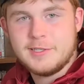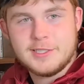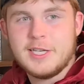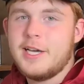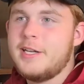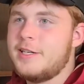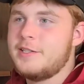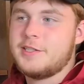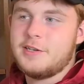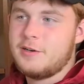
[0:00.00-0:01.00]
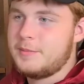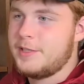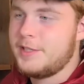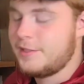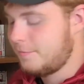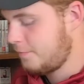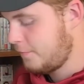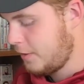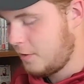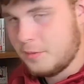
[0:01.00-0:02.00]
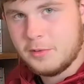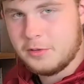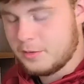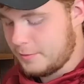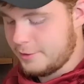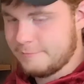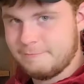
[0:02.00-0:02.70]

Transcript: outside and I just started playing Pokemon.